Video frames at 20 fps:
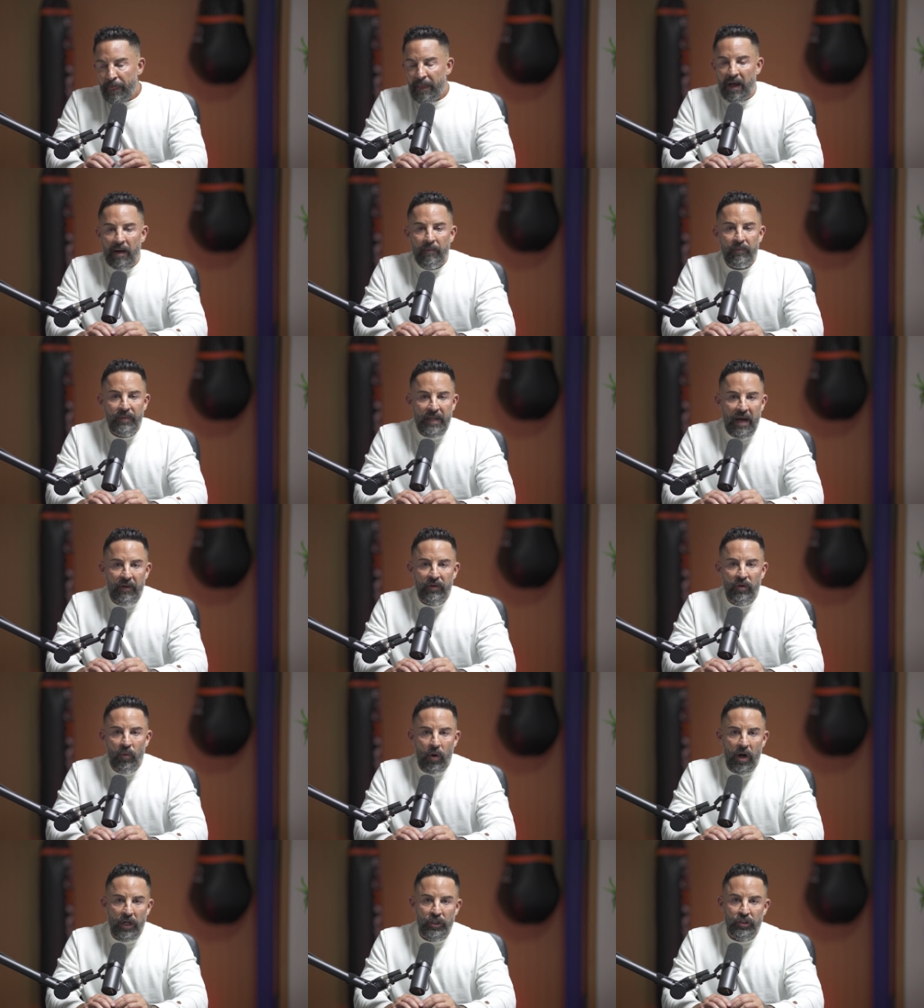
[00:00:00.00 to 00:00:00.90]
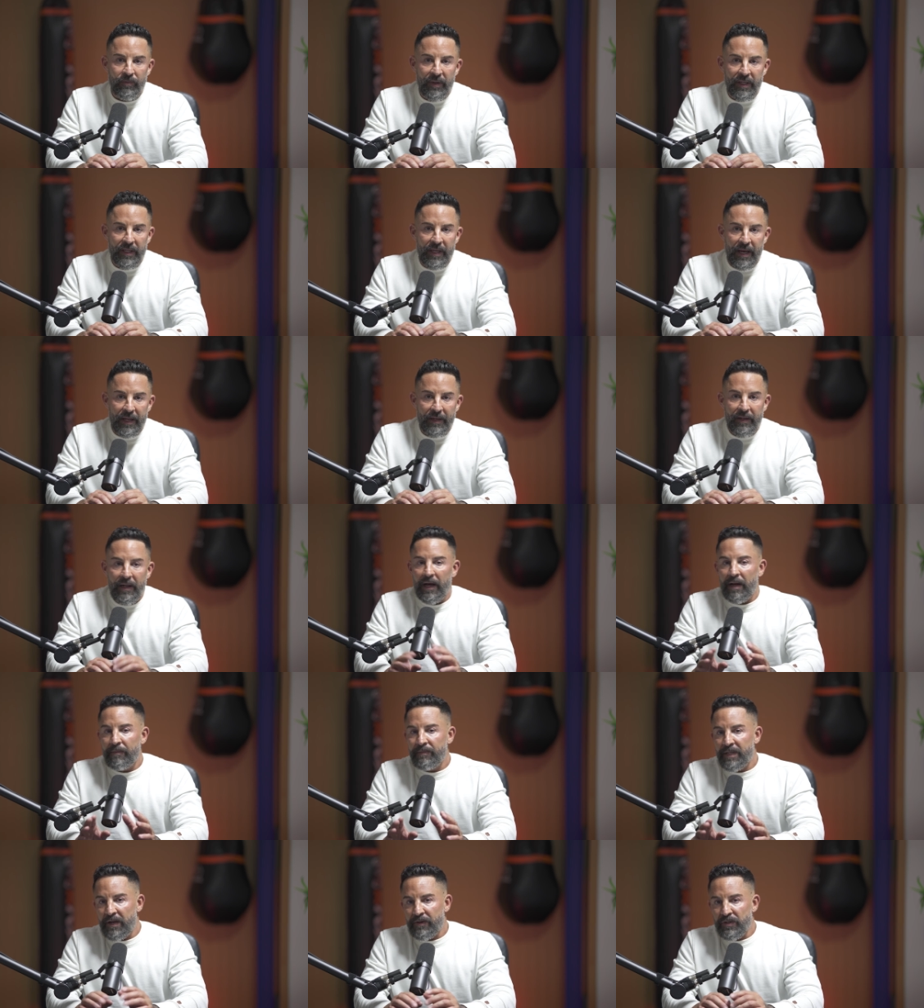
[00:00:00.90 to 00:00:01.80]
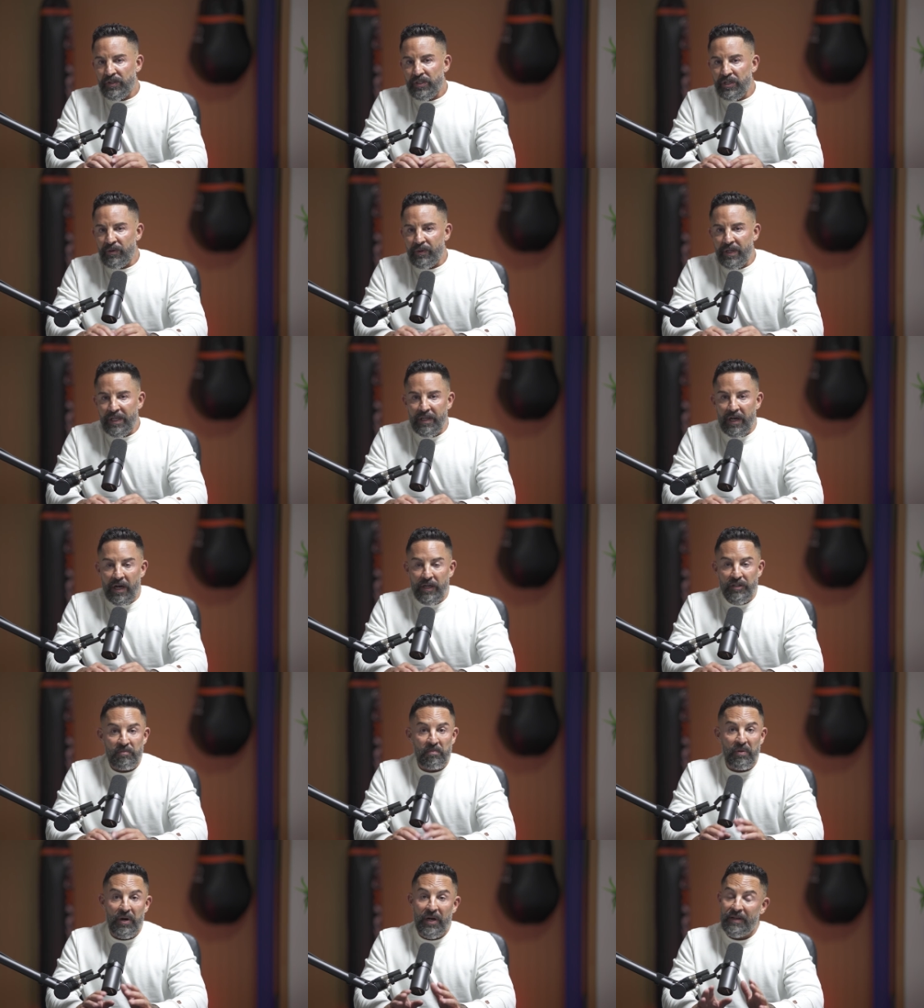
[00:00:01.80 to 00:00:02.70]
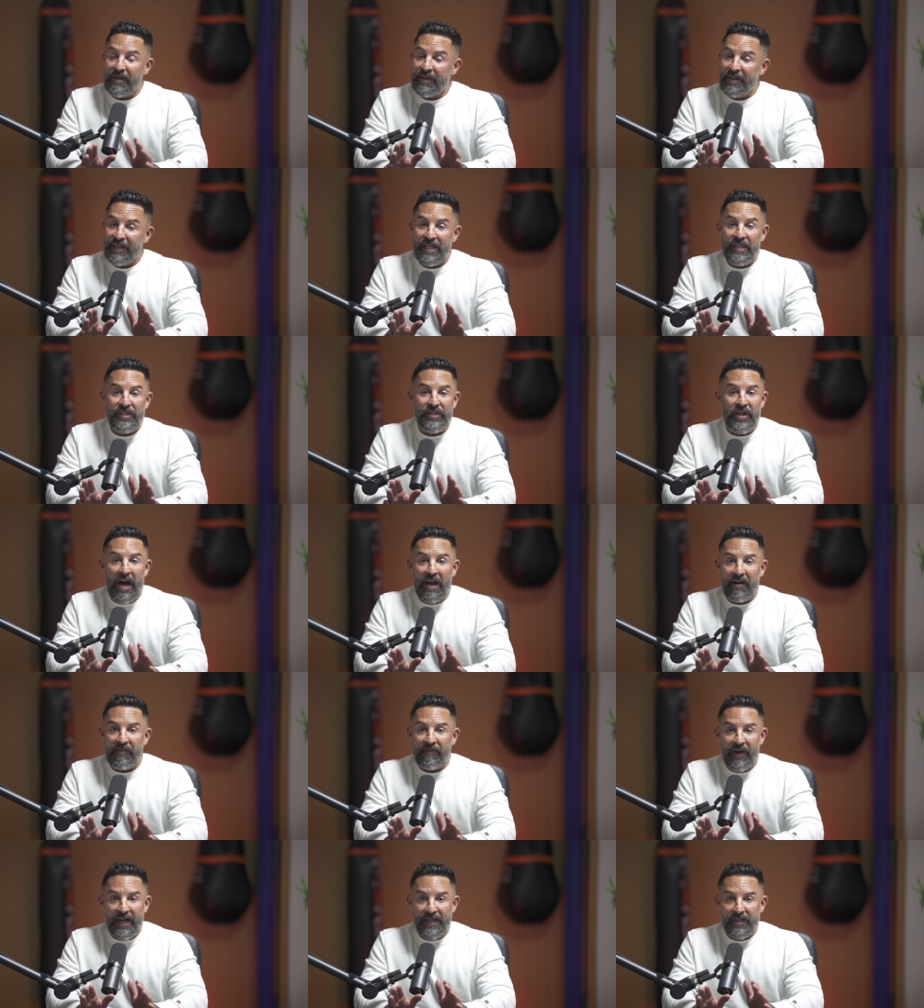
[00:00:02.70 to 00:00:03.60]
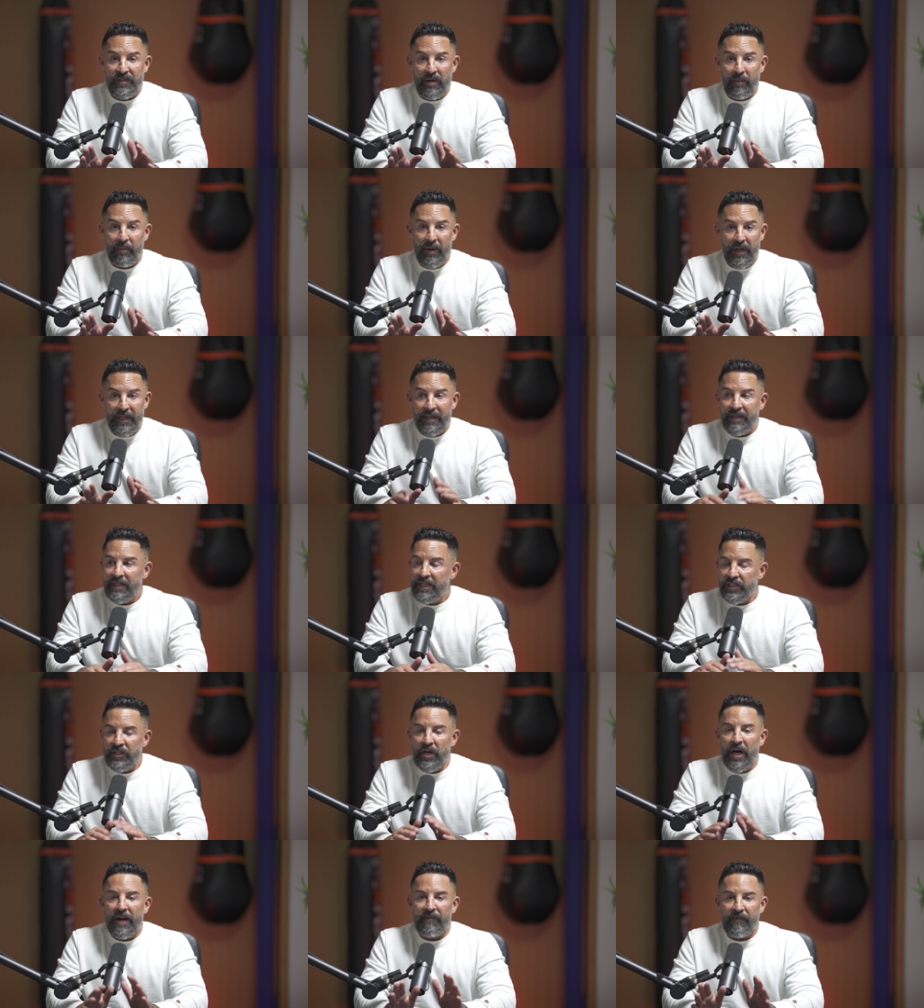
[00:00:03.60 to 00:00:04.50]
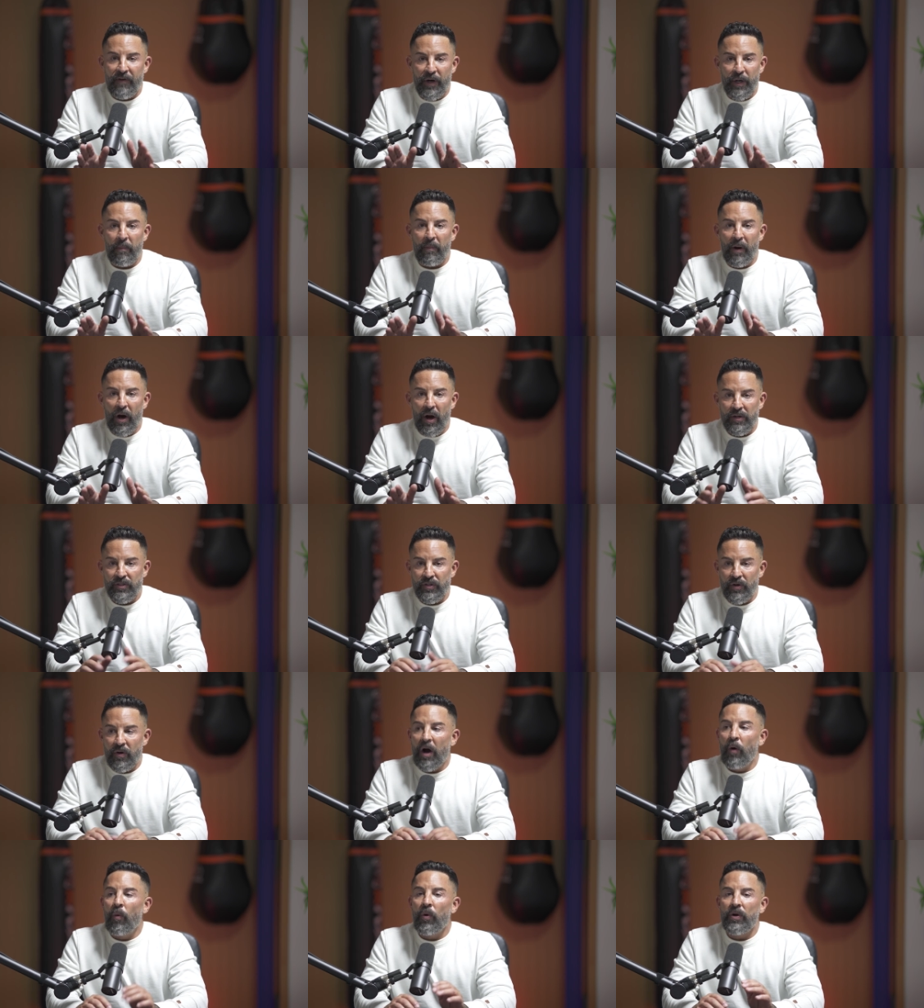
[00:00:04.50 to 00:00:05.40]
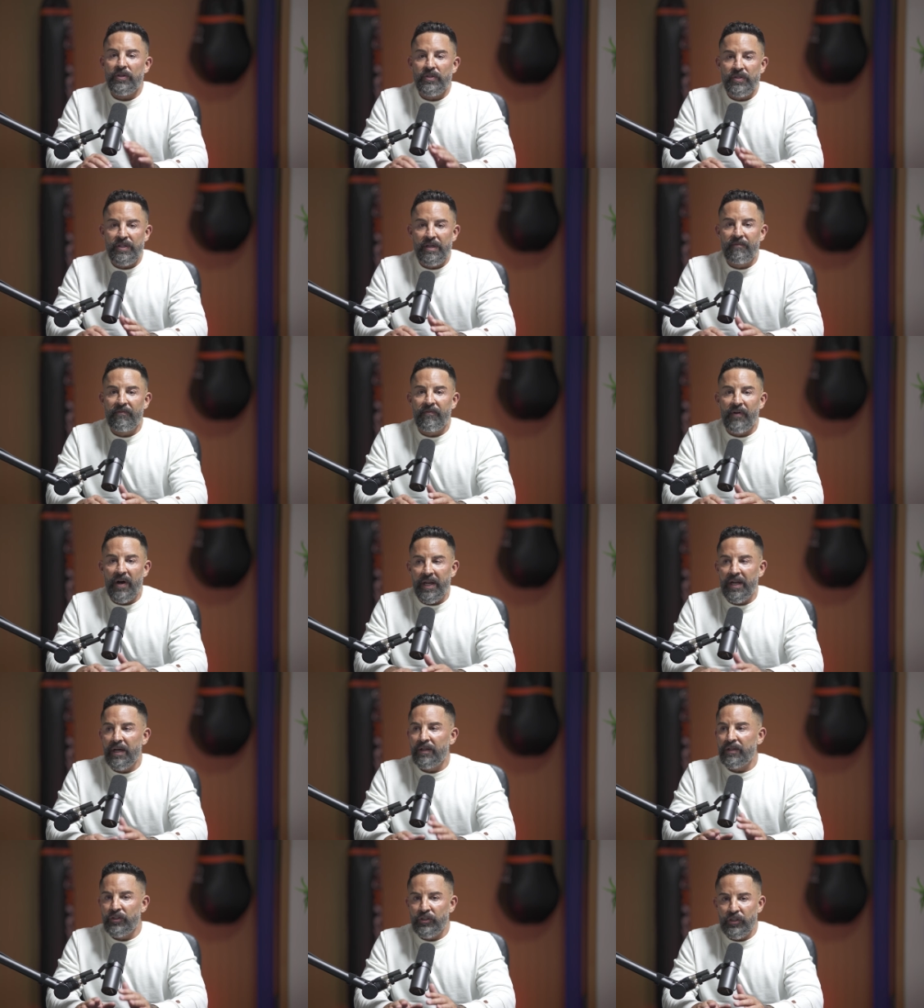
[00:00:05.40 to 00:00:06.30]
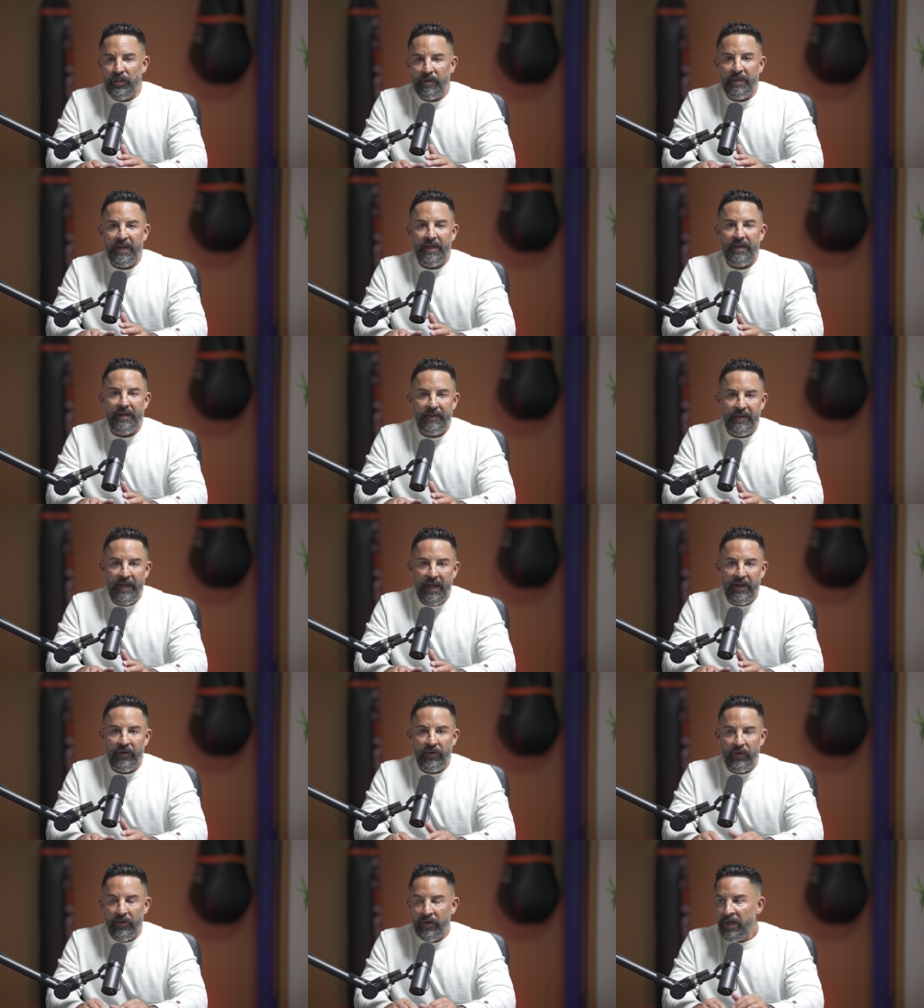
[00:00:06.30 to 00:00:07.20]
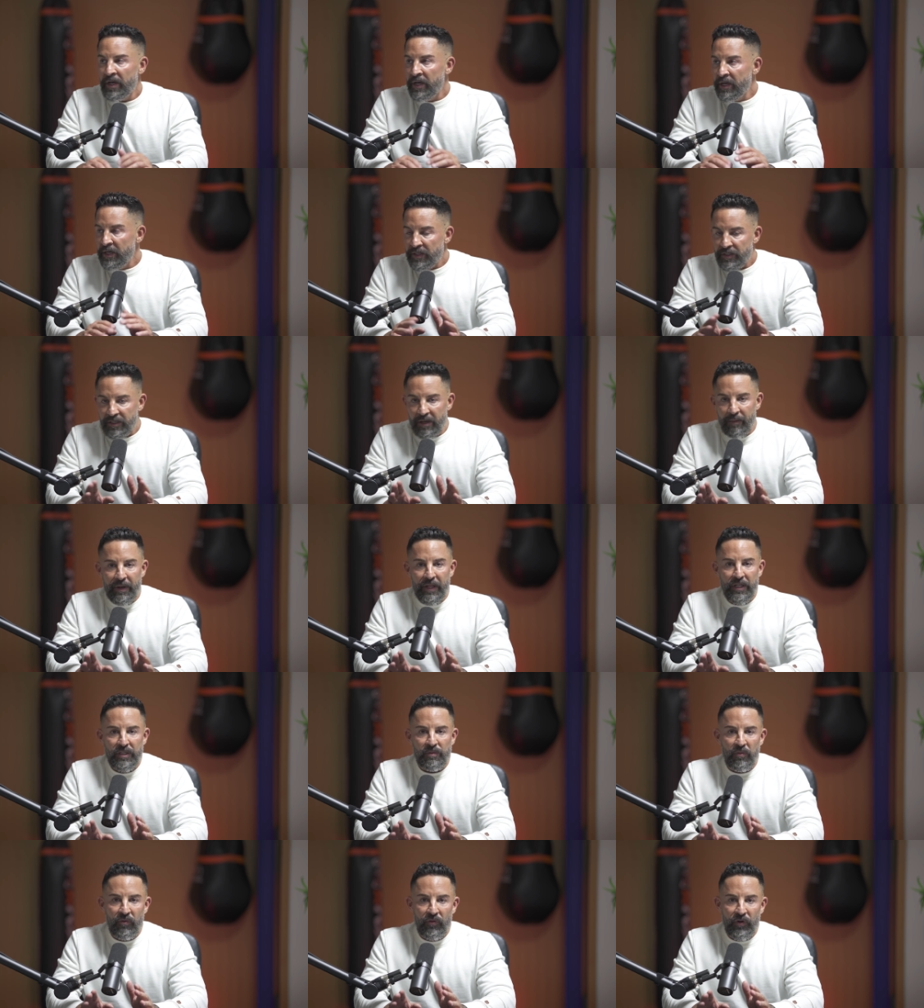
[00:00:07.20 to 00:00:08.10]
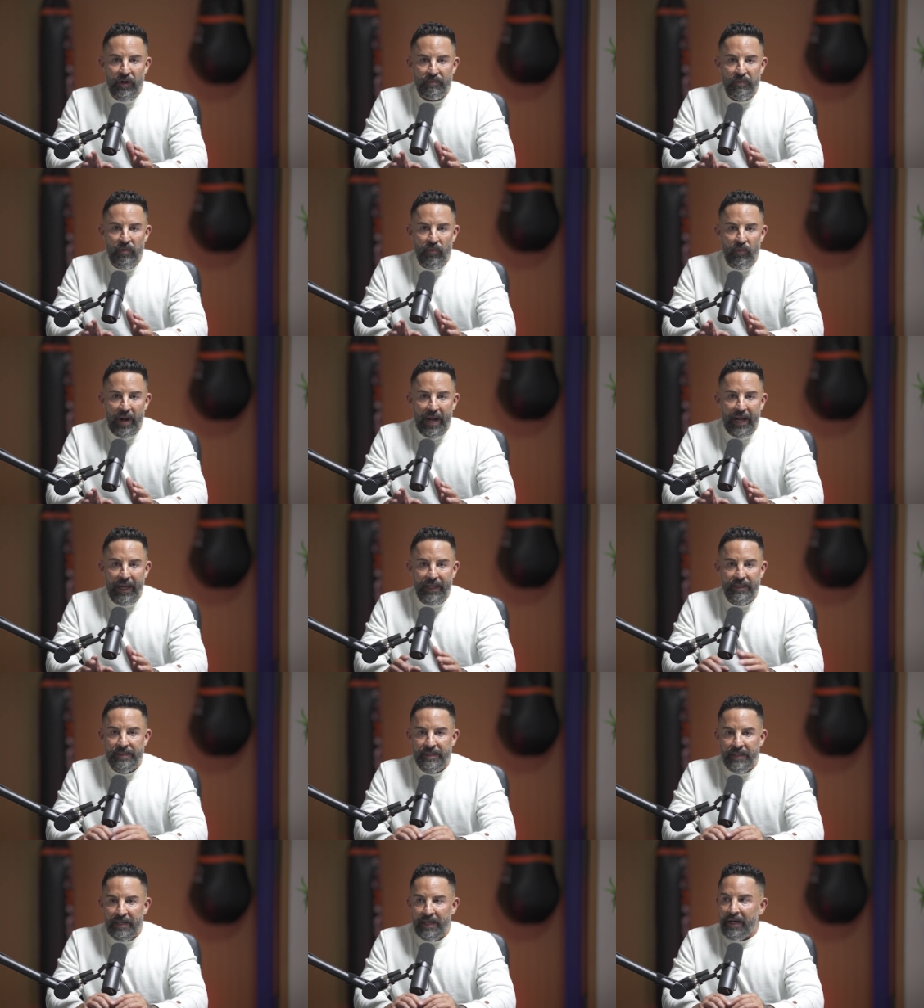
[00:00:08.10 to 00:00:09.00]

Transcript: I'm down to watch him again. I'm down to see what he does, but he's got to fight somebody. He's got to fight a boxer. I want to see him fight a legitimate contender, somebody that's moving up the ranks.